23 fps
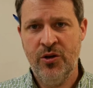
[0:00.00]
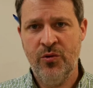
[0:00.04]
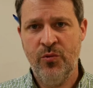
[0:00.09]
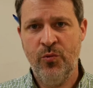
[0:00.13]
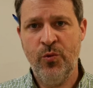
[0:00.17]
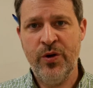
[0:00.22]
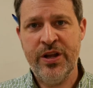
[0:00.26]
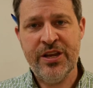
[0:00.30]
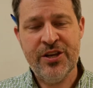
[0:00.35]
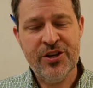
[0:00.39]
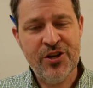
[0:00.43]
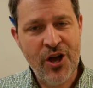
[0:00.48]

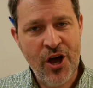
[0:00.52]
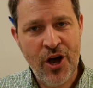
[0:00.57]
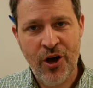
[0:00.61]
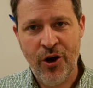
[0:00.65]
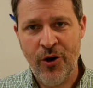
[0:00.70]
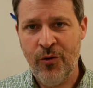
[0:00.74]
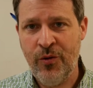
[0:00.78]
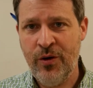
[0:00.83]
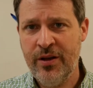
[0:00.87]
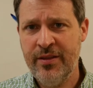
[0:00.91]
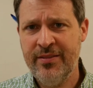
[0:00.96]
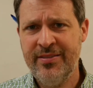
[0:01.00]
we know
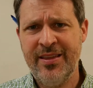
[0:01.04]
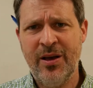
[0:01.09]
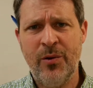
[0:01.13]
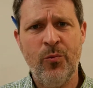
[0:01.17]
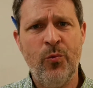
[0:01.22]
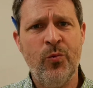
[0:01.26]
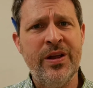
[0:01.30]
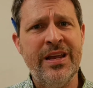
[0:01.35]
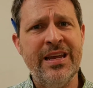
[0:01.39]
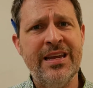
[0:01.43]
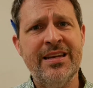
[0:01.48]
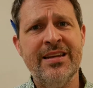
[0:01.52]
that
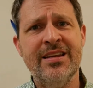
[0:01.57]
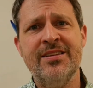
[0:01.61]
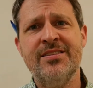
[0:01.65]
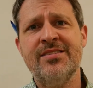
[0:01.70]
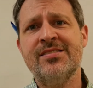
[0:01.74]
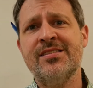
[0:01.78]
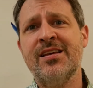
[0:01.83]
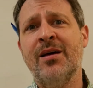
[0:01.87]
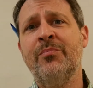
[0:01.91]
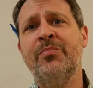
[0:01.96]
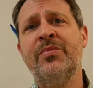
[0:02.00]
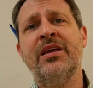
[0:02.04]
we need
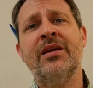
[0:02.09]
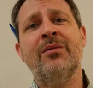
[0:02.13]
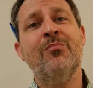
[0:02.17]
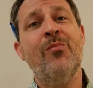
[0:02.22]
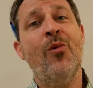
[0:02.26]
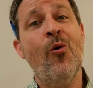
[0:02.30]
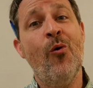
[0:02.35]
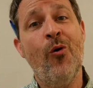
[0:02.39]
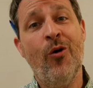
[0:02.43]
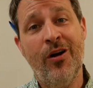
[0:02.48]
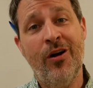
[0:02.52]
something more.